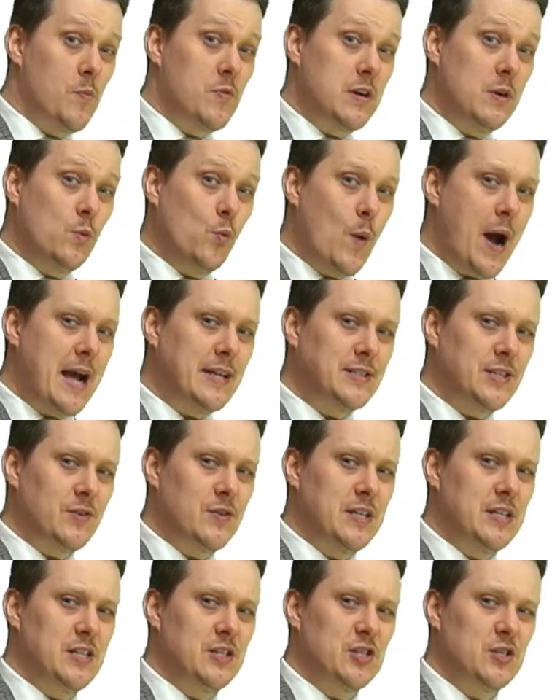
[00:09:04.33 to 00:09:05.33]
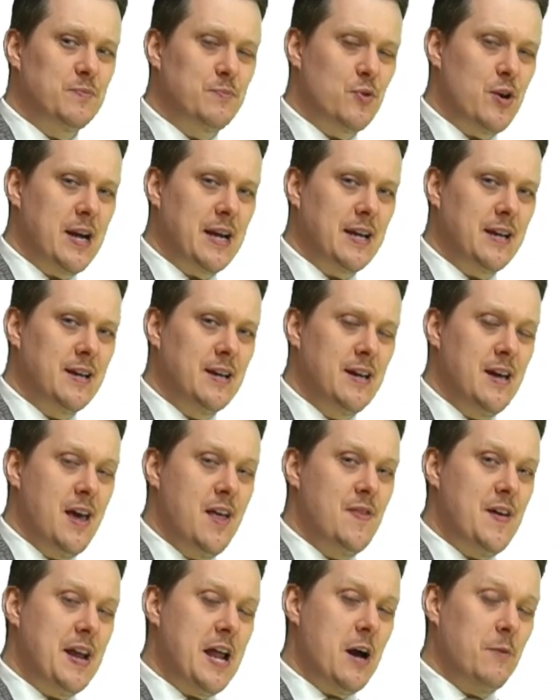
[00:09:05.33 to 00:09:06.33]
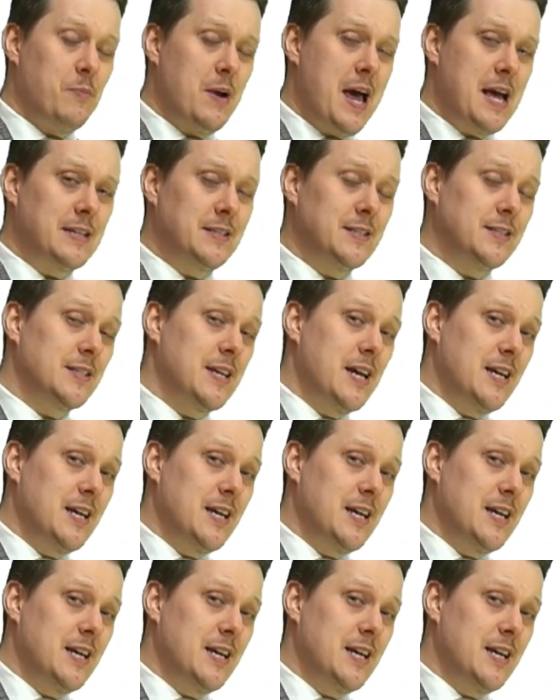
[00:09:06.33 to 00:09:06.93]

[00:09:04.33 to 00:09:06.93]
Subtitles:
and wetter in the spring, then our plants